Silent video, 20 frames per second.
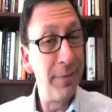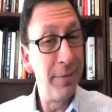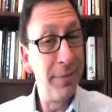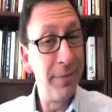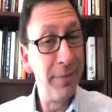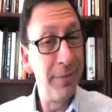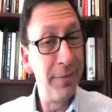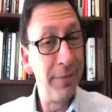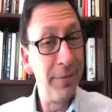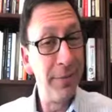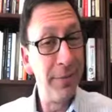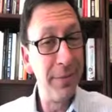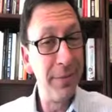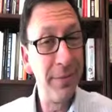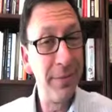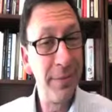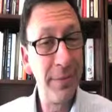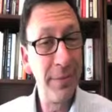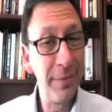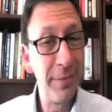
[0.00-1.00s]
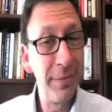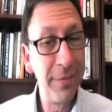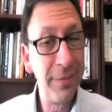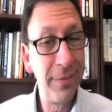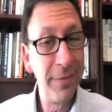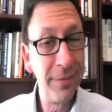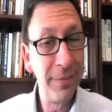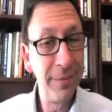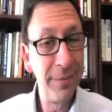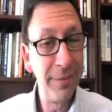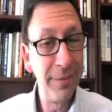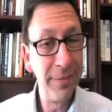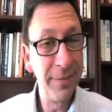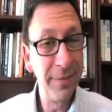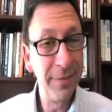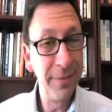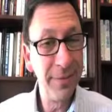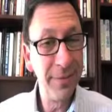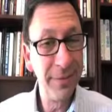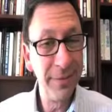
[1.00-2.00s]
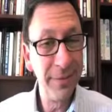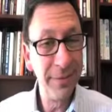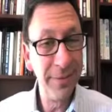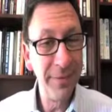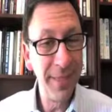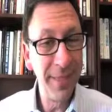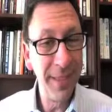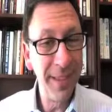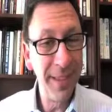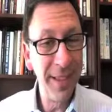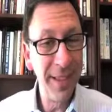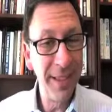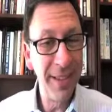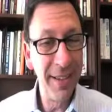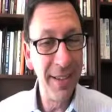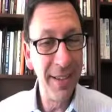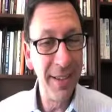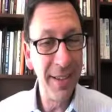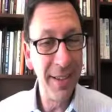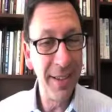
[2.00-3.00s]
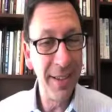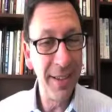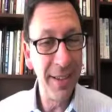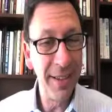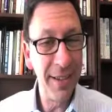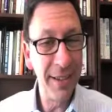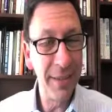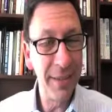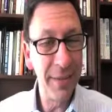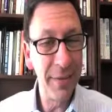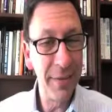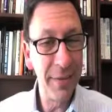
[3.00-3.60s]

No words are spoken by the person on screen.